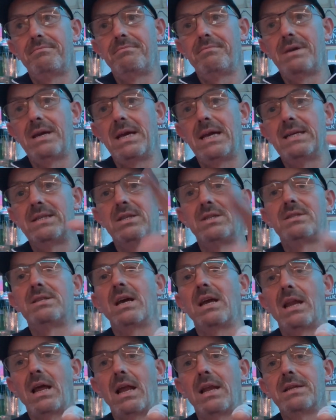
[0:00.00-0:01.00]
is a 10
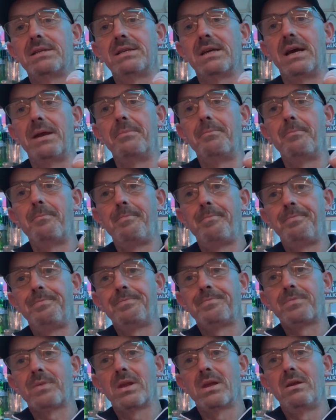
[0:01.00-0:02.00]
out of 10.
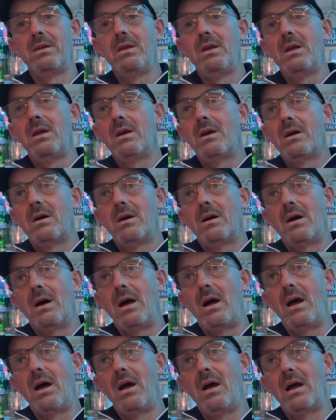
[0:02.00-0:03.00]

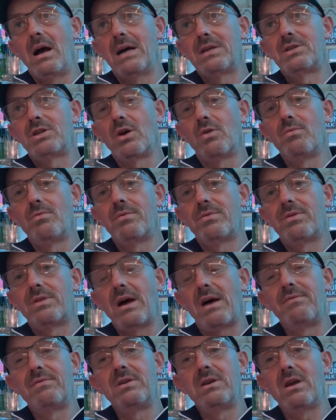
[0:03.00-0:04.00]
I
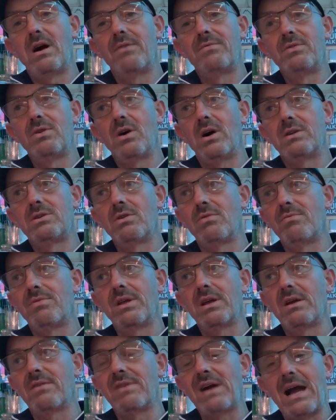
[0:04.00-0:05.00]
don't think
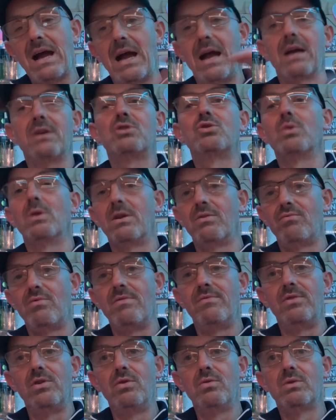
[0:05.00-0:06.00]
I've actually
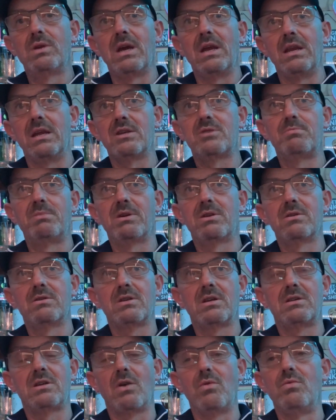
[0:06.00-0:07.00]
reviewed Guinness because I
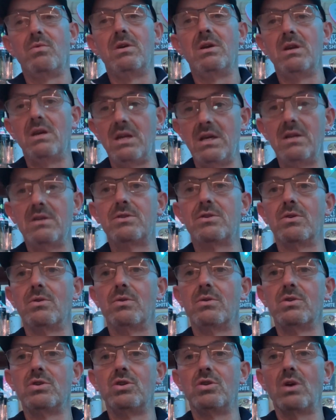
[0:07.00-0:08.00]
don't need to.
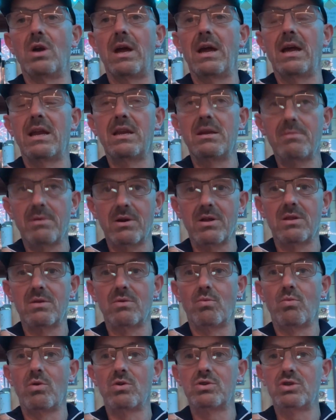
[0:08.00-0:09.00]
Because anybody that
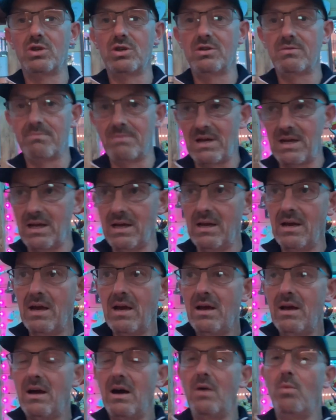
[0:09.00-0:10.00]
watches me
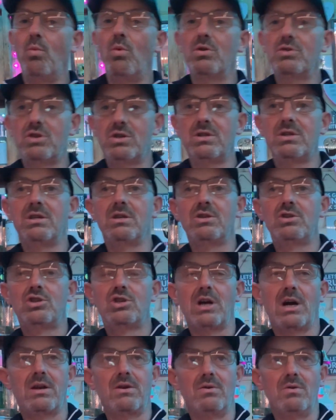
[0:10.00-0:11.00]
and watches this
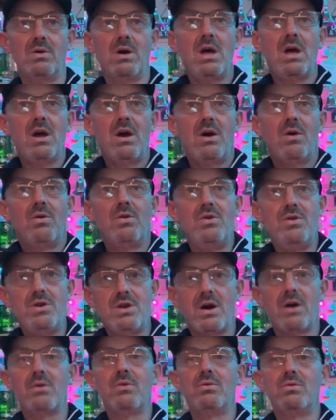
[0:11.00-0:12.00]
channel
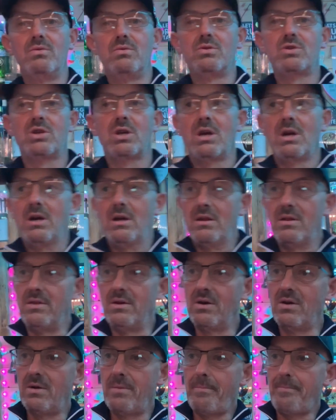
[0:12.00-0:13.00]
knows that